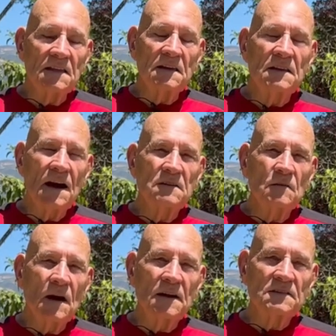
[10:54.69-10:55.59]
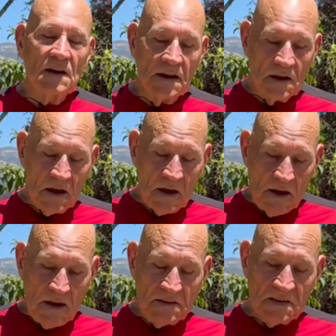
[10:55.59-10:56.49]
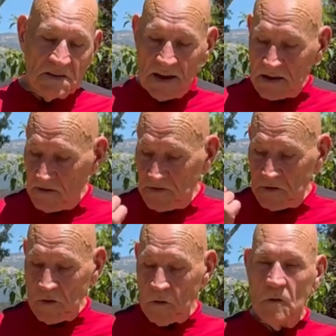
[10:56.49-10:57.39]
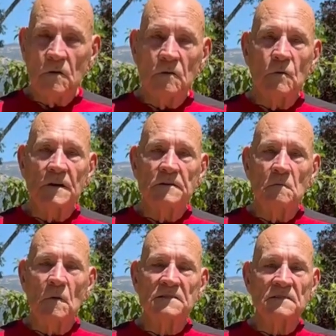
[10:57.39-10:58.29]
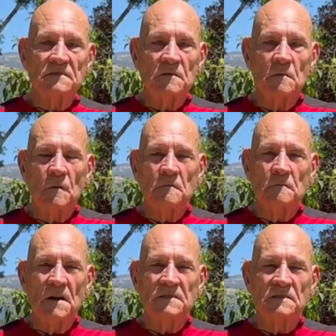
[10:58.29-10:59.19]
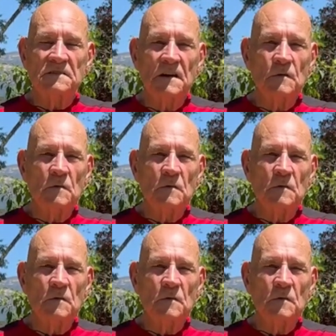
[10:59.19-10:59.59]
That nitric oxide is just like if you work your muscles here with